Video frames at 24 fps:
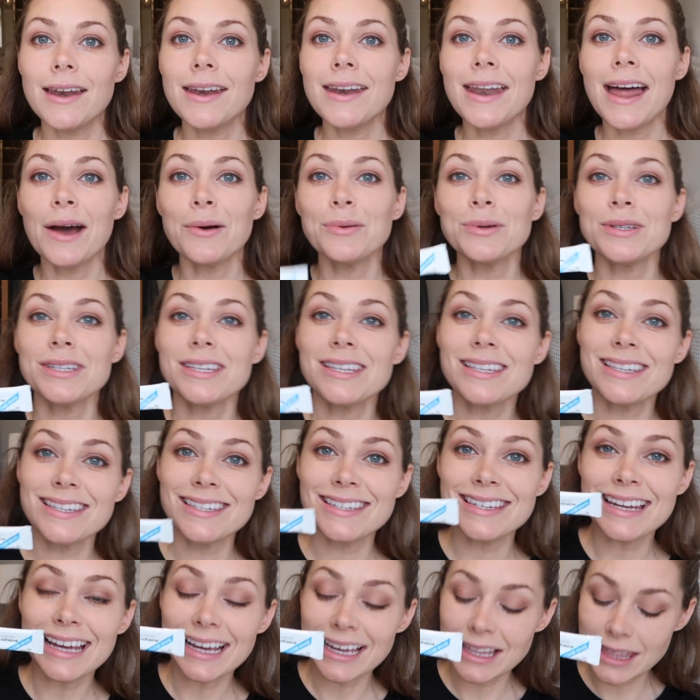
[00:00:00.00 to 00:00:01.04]
Now to
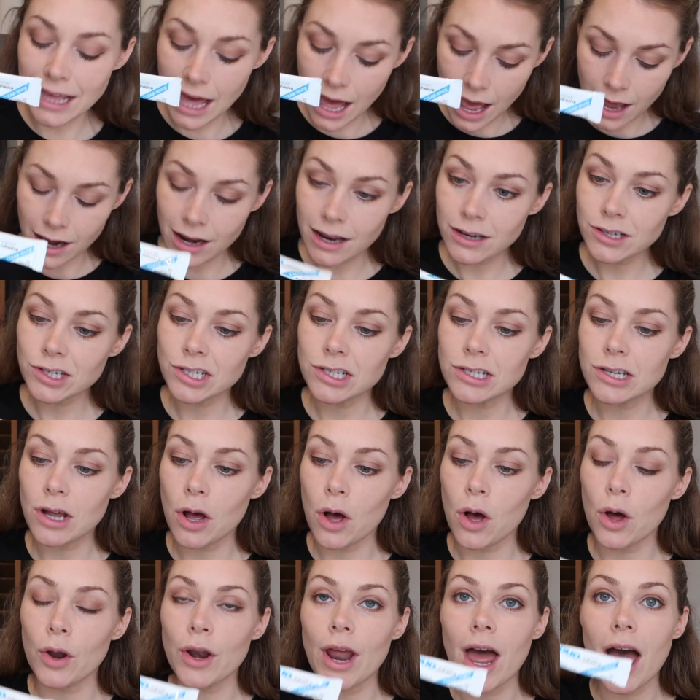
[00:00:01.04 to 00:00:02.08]
stick the eyelashes
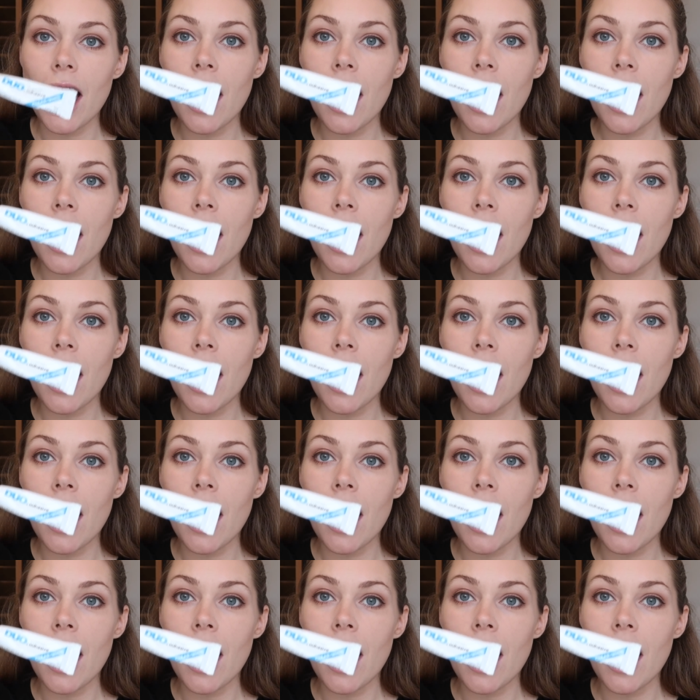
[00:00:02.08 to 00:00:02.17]
on,